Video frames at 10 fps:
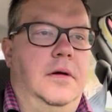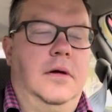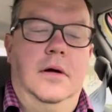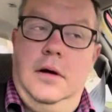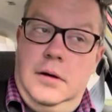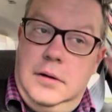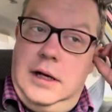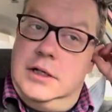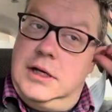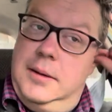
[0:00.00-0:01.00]
oh
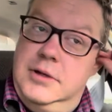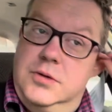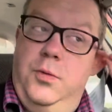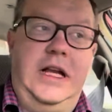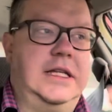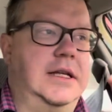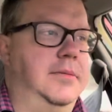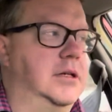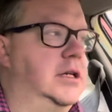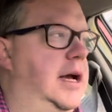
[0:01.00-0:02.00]
gosh, I'm just wasting a
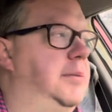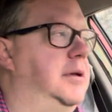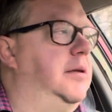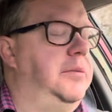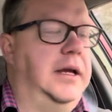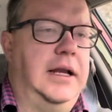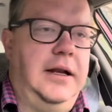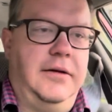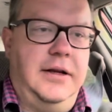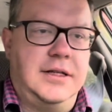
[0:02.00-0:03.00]
bunch of time in the beginning
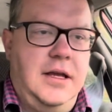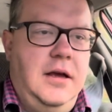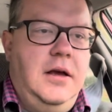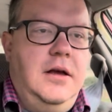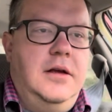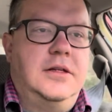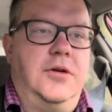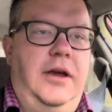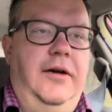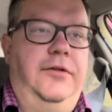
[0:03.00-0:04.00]
of this. So,
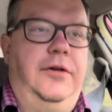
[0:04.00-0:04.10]
Give.